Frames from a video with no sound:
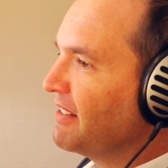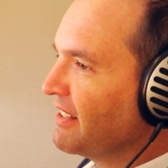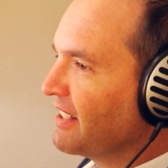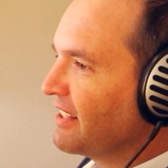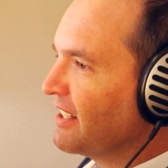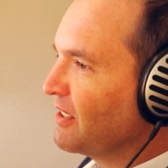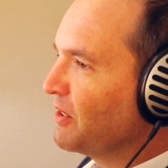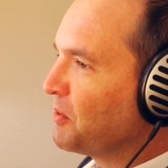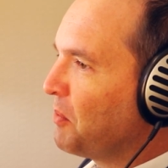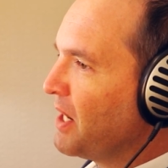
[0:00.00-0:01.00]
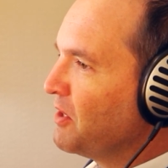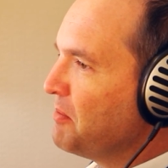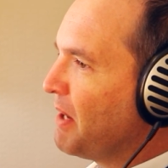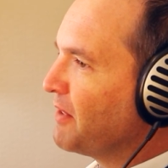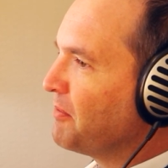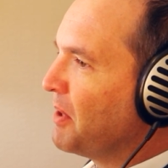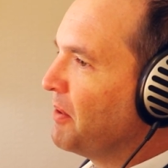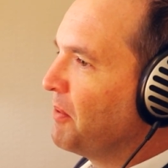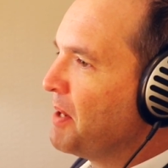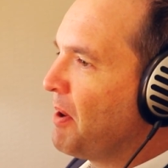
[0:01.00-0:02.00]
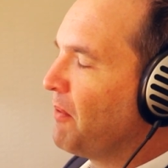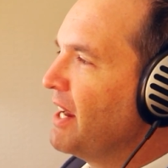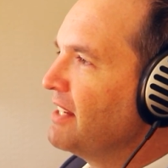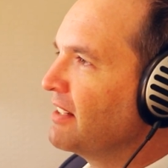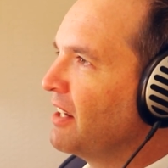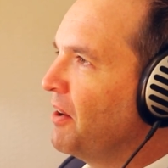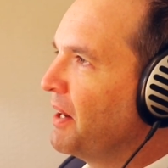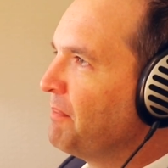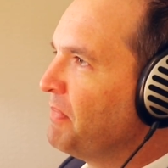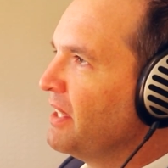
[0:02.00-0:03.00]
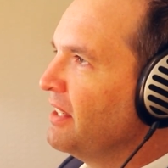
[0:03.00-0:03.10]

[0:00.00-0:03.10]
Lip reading: this looks way too much from where my rates are going,